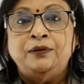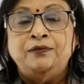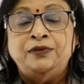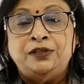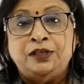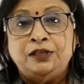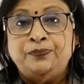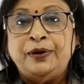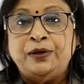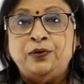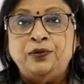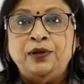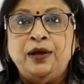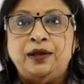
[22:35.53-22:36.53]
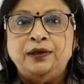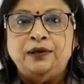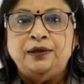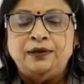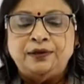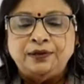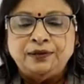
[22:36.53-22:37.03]
with respect to the other
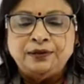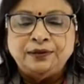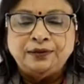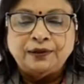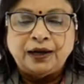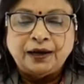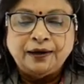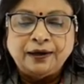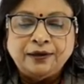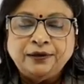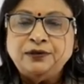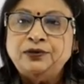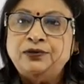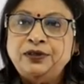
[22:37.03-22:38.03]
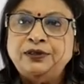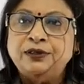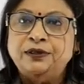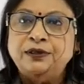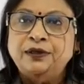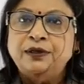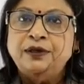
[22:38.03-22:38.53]
countries. And that is the
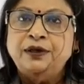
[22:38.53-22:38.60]
reason